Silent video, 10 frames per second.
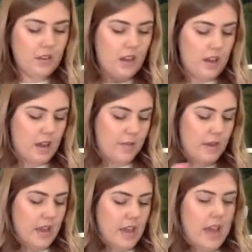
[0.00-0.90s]

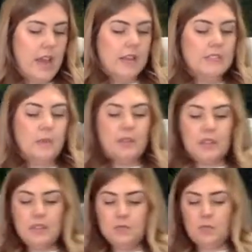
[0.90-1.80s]
Some of
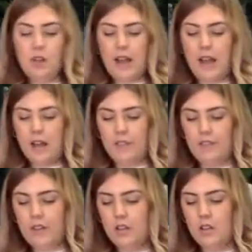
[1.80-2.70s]
these will have
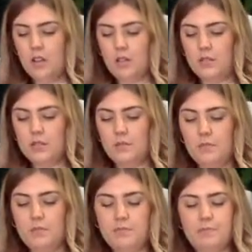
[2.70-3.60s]

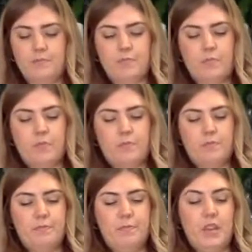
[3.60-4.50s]
some
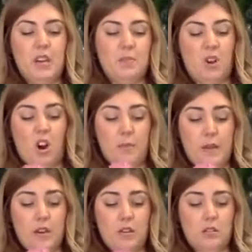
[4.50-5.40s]
beat up guard
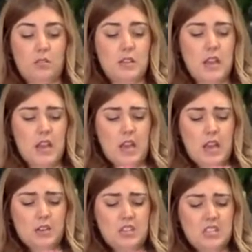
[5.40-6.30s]
petals,
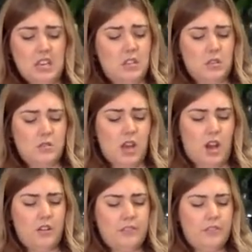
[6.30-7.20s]
and just take those
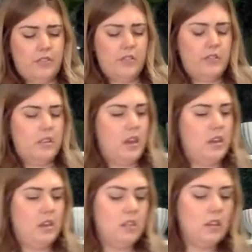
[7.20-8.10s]
off.
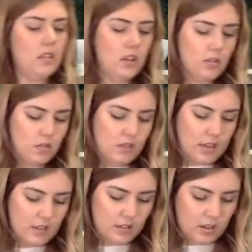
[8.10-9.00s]
Anything that you don't
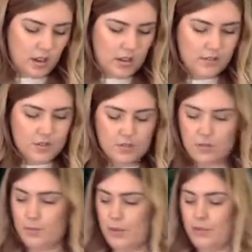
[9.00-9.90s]
like the look of, just
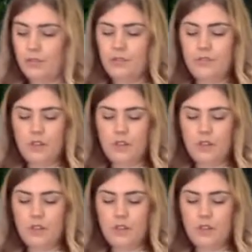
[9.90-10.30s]
remove.